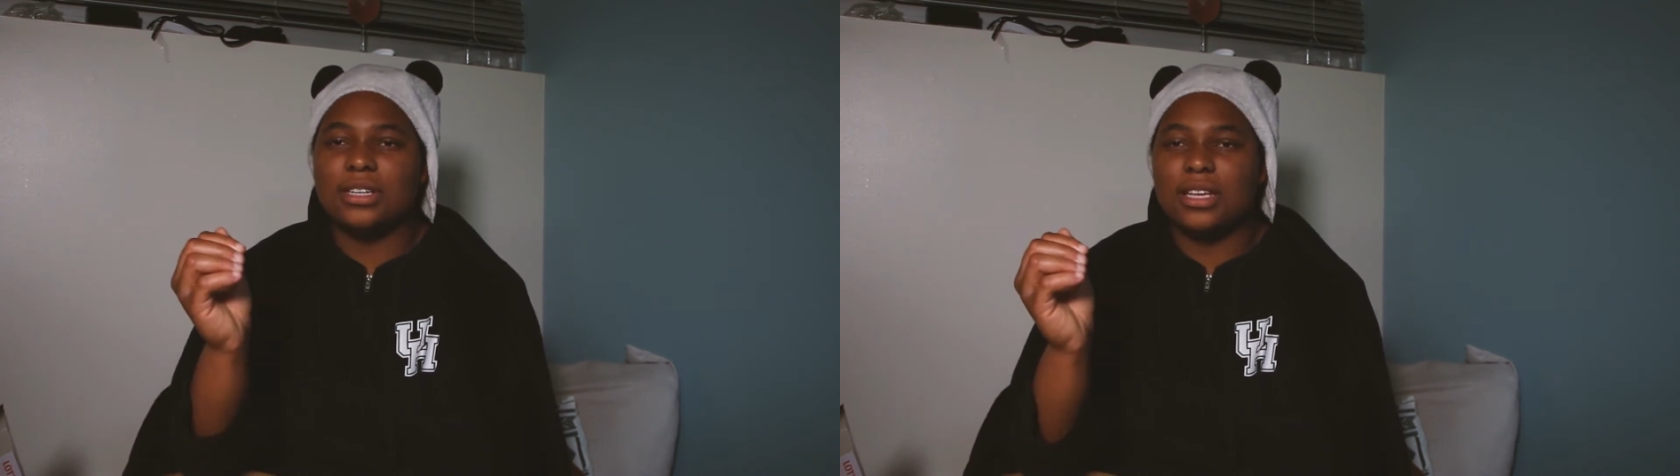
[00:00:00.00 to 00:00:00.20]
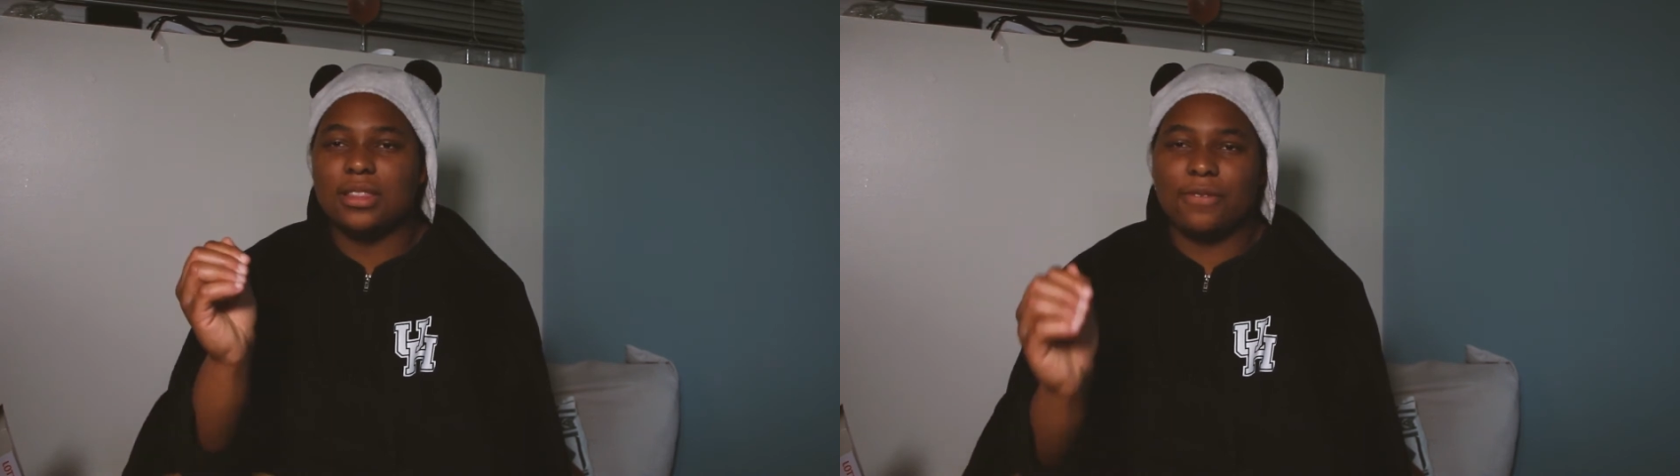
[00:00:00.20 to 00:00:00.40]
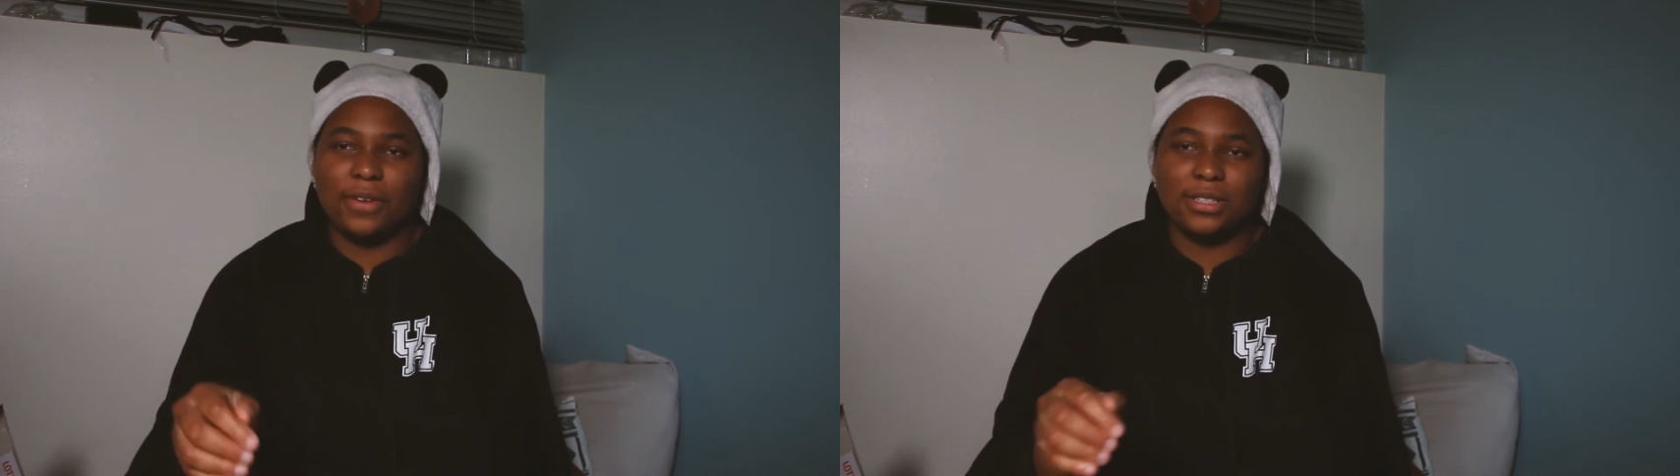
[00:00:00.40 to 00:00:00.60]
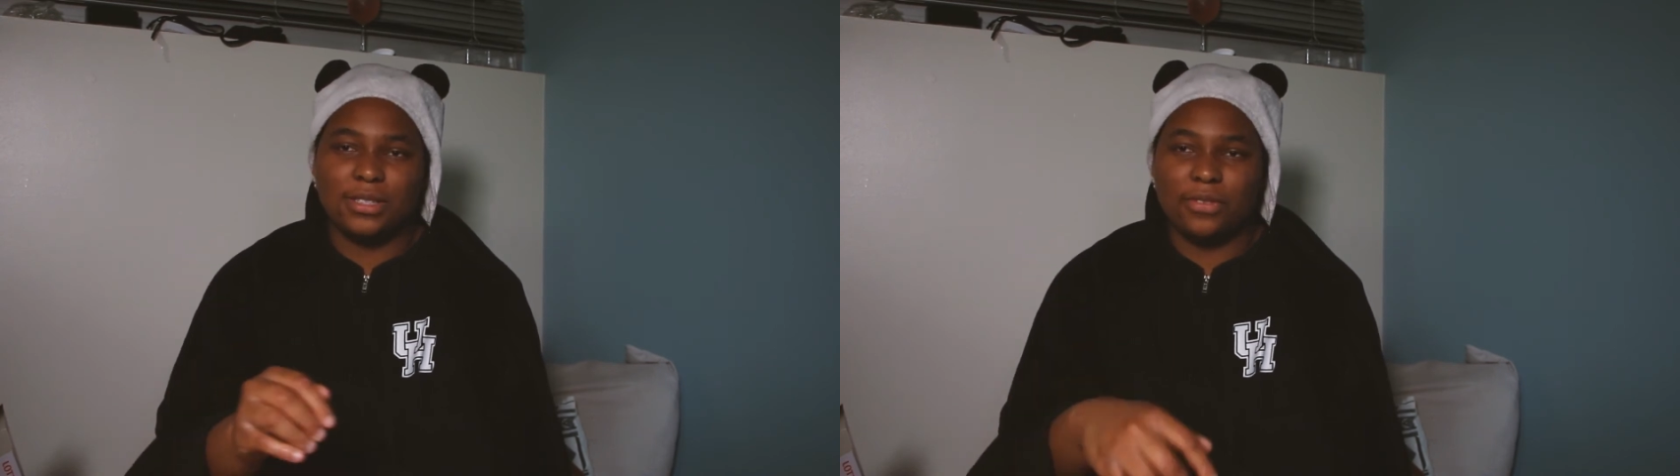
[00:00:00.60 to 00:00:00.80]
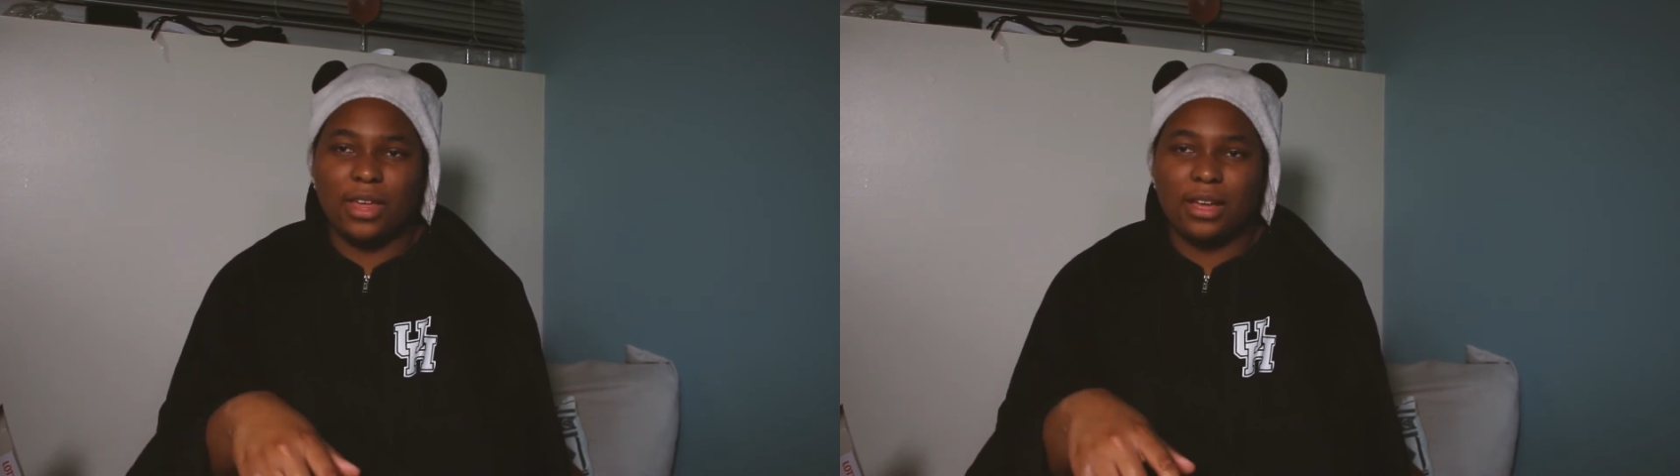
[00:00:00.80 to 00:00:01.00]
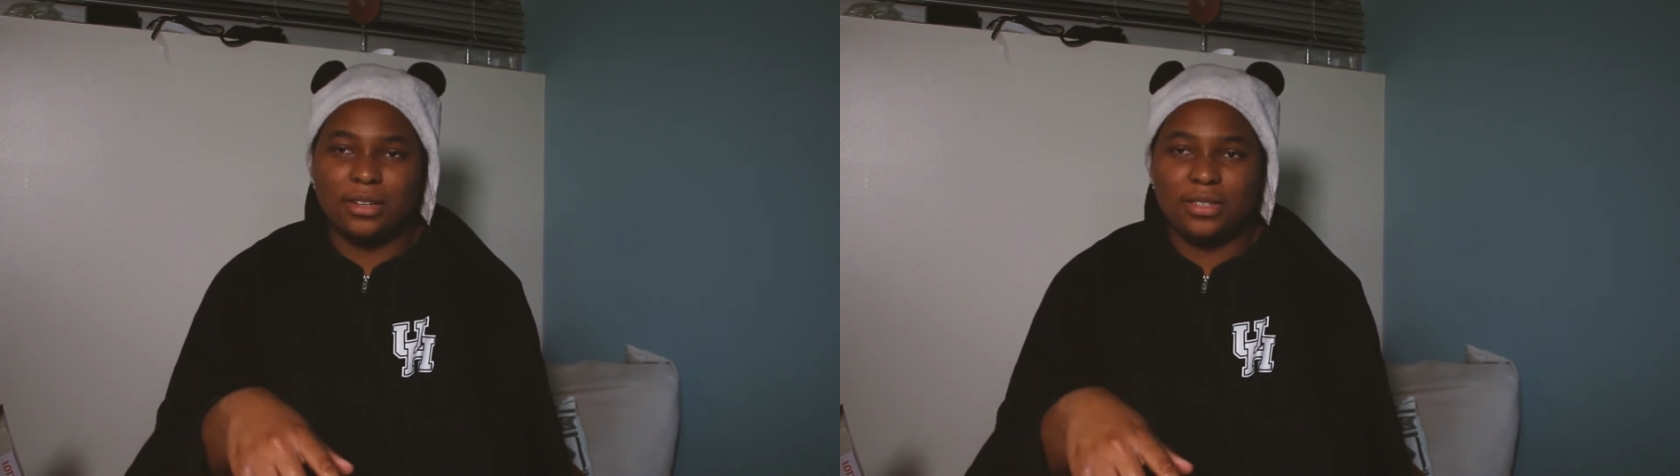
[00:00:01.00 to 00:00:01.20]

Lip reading: in the face of that.